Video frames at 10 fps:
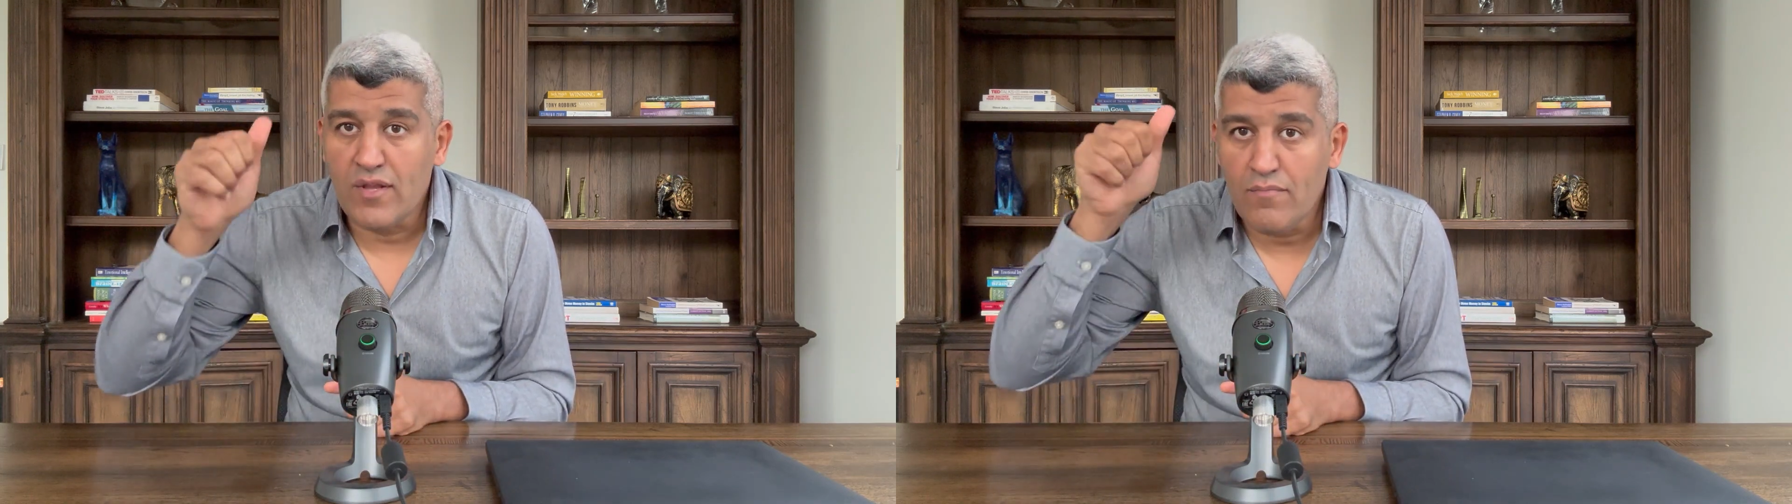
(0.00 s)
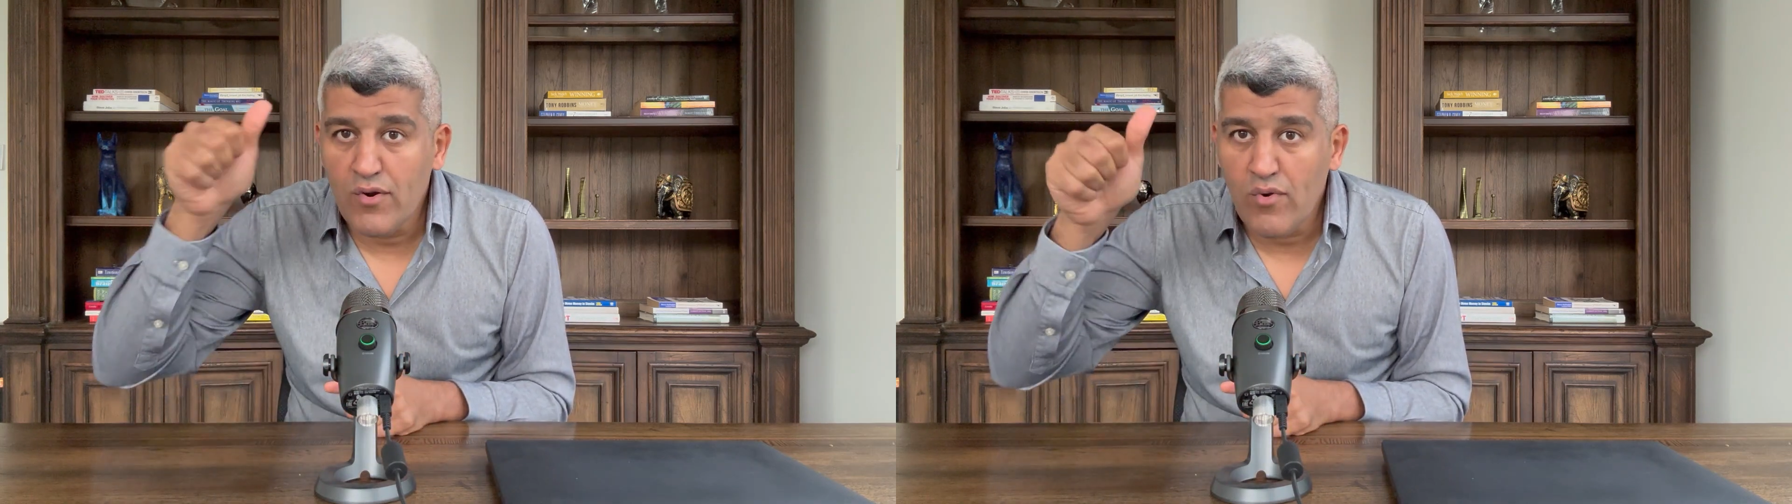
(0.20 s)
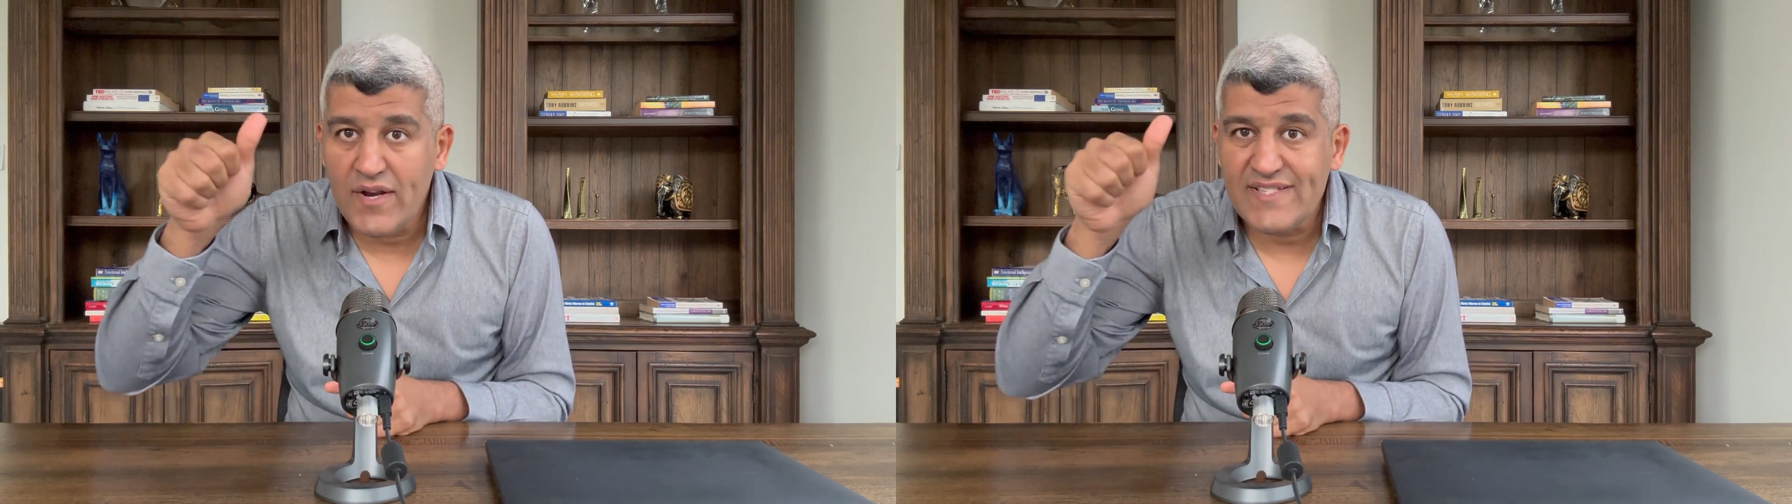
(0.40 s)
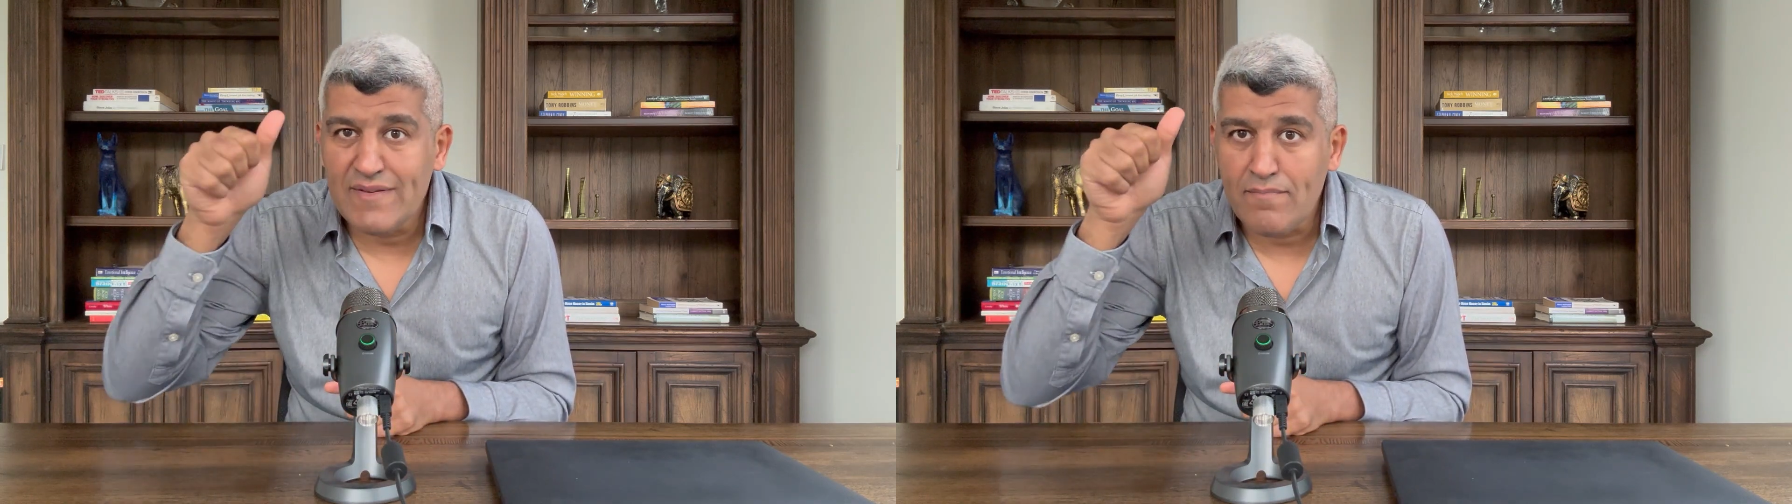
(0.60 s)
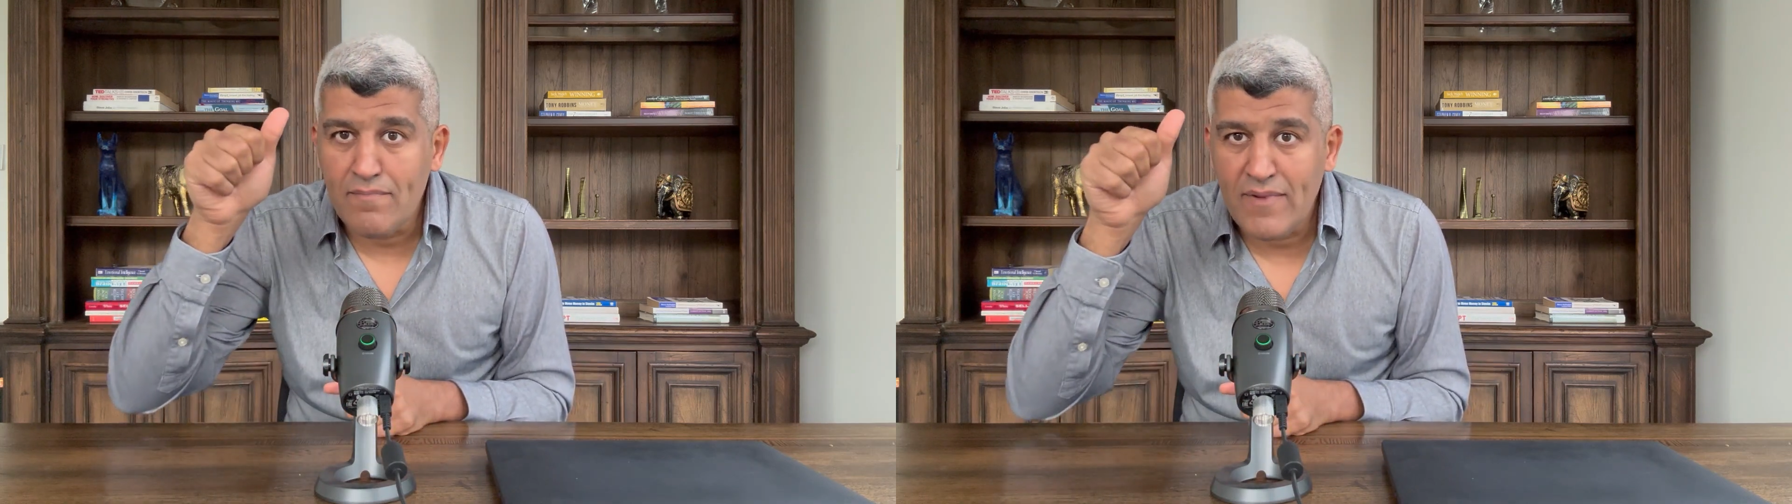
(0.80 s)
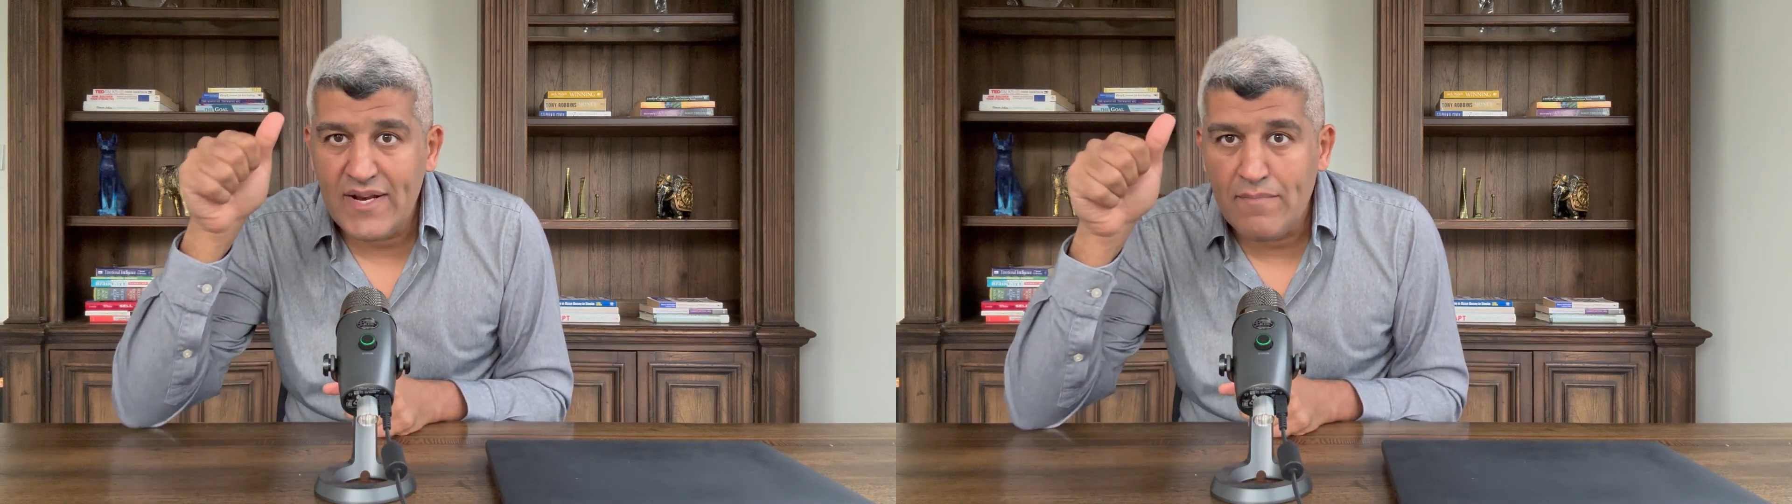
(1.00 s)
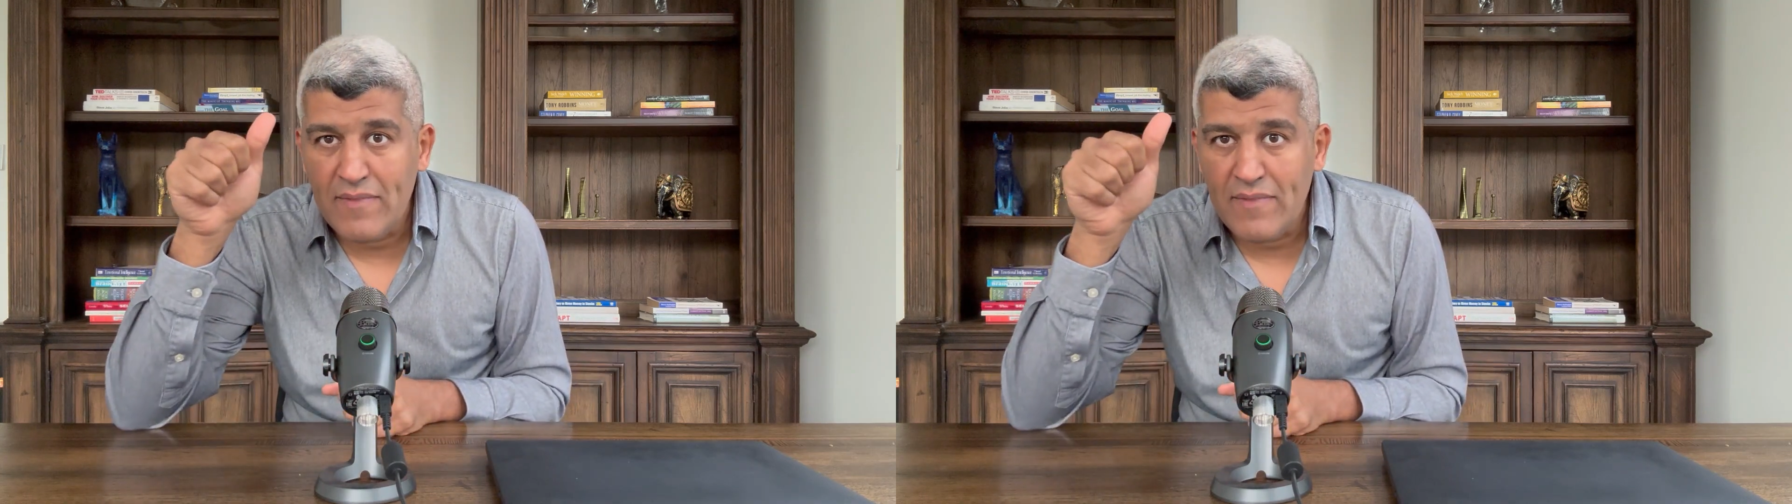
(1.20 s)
Number 1 is the money